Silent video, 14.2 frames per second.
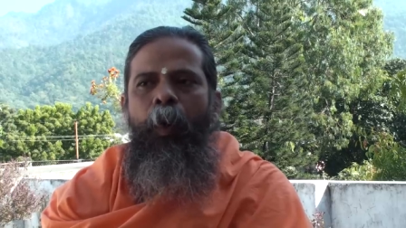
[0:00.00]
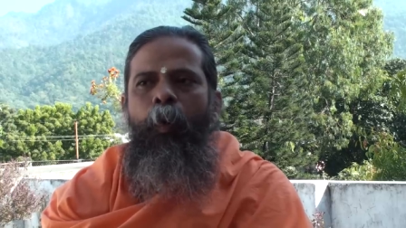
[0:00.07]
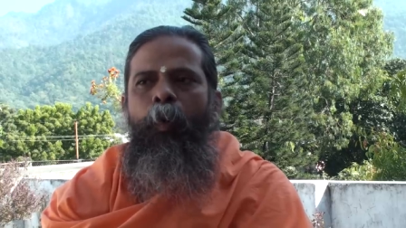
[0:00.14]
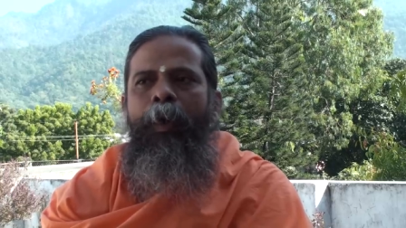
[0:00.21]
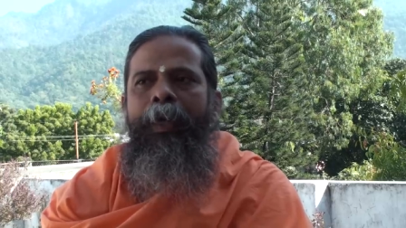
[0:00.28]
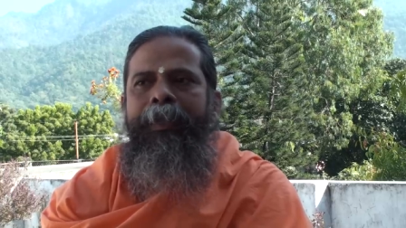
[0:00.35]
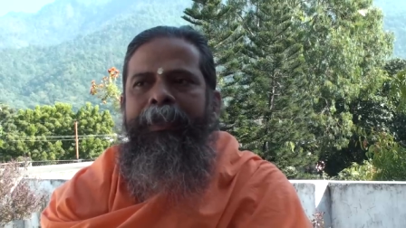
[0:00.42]

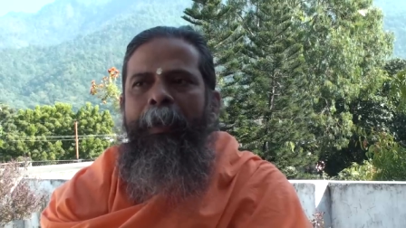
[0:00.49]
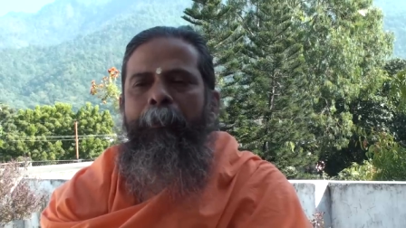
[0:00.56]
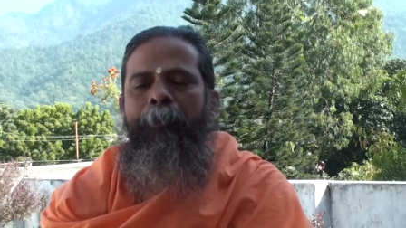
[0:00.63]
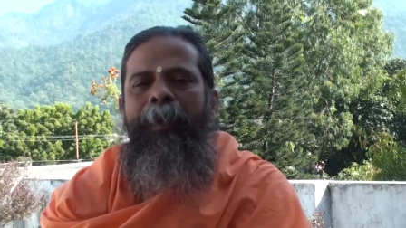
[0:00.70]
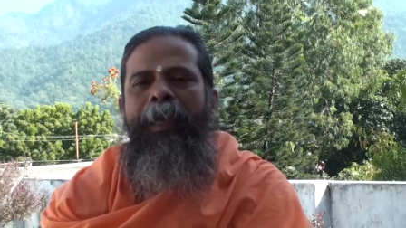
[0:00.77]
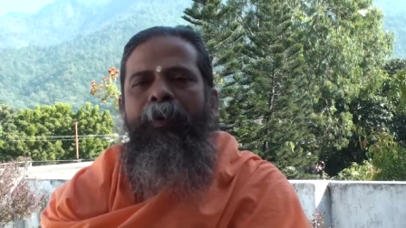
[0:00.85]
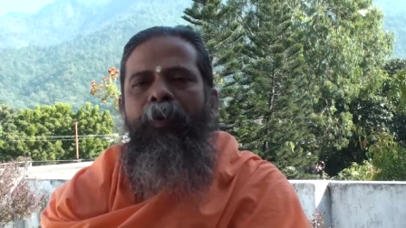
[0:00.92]
we
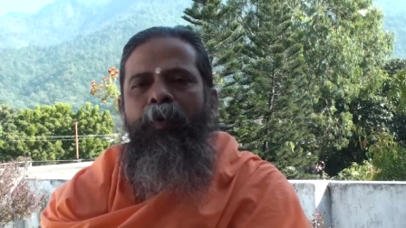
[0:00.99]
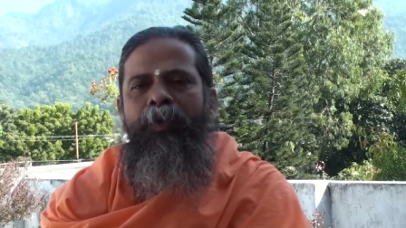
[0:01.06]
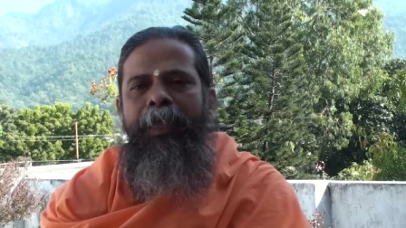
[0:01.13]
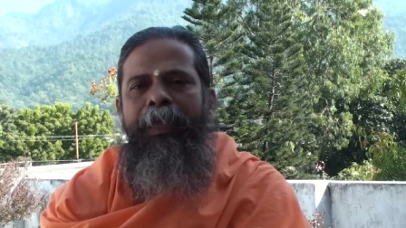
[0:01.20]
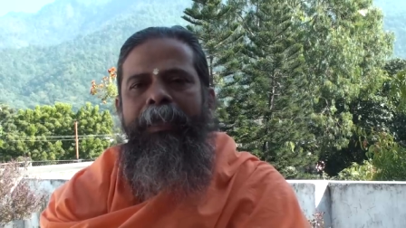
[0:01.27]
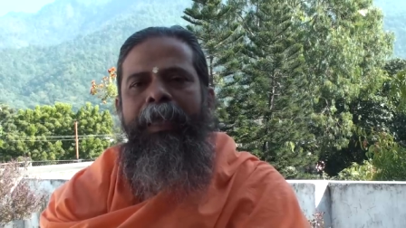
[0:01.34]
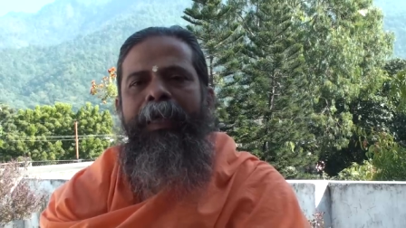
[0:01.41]
simply
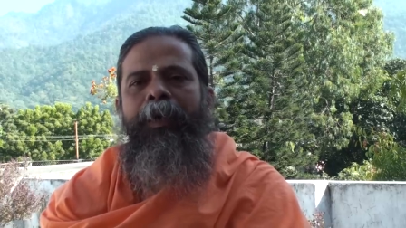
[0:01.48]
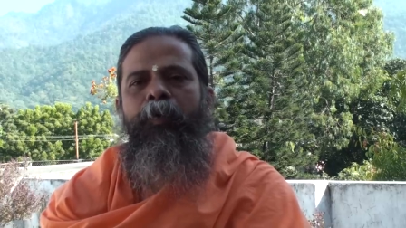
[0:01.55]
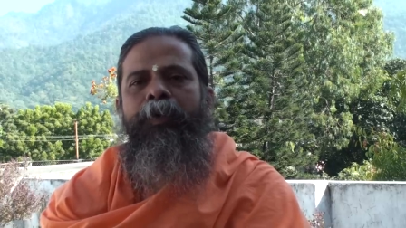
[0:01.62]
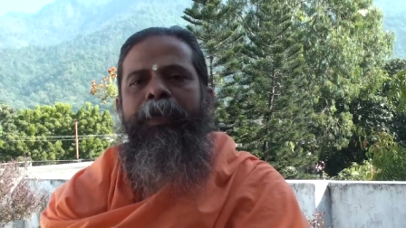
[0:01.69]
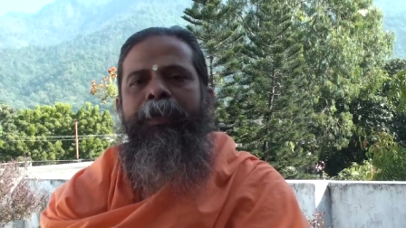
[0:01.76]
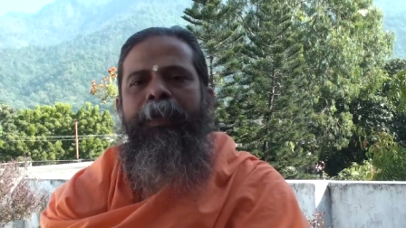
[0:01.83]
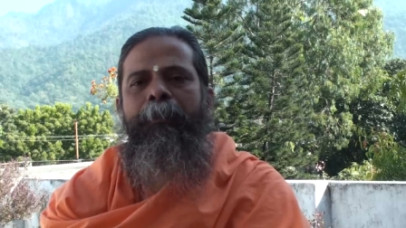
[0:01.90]
concentrate
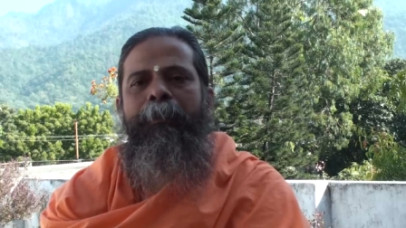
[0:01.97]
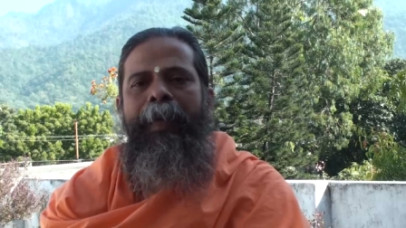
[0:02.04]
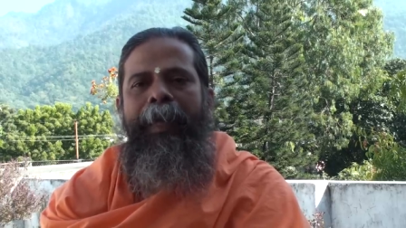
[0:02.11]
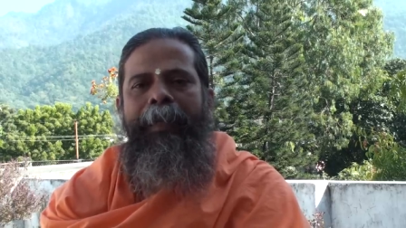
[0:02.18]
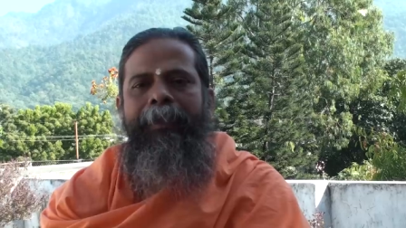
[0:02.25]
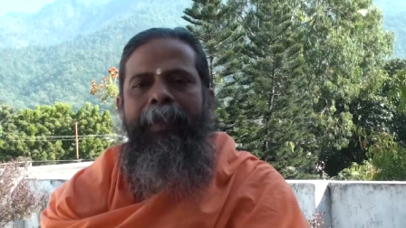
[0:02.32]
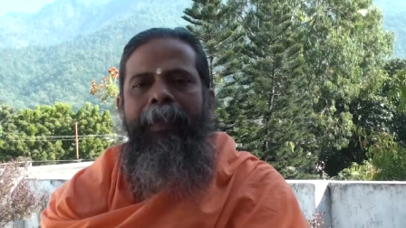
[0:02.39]
with the
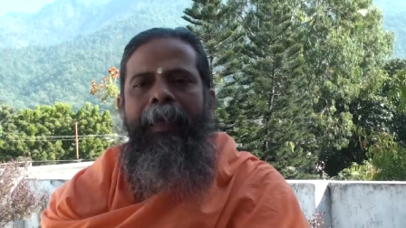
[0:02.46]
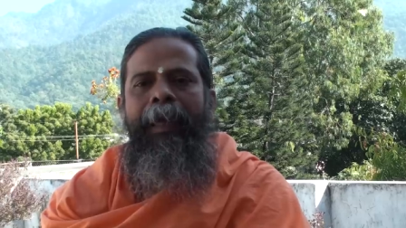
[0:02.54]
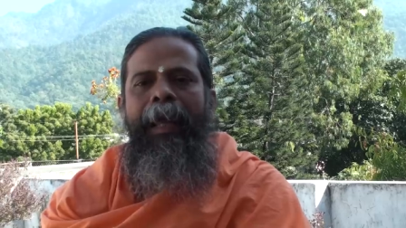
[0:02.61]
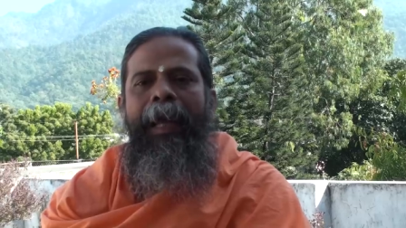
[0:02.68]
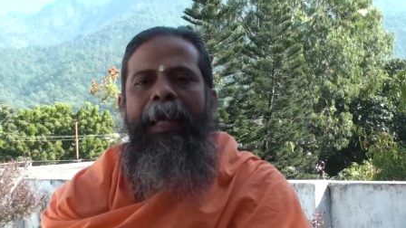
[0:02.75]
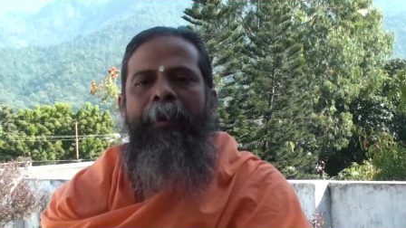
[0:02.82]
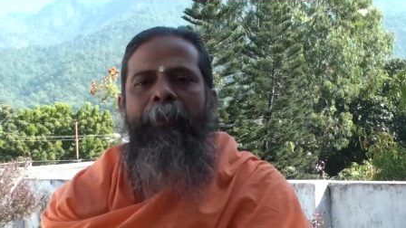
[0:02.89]
breath.
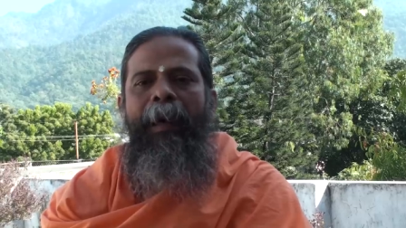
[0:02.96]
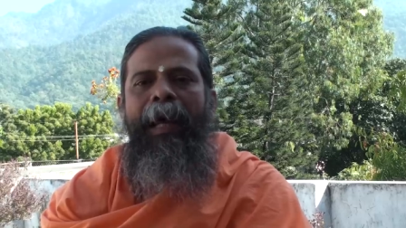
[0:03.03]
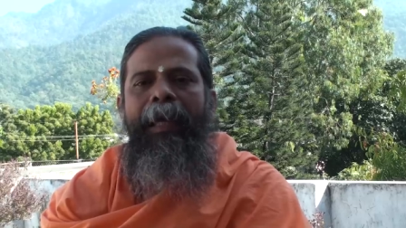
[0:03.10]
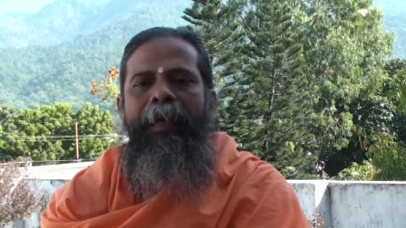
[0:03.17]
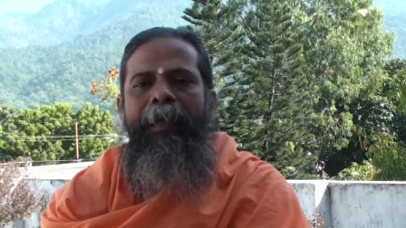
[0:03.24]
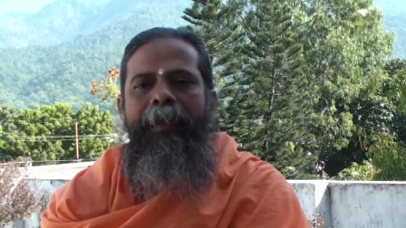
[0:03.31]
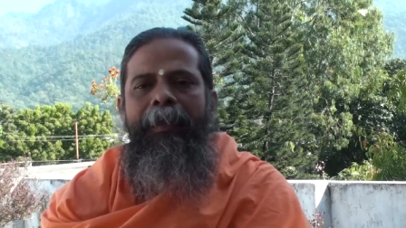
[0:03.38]
And by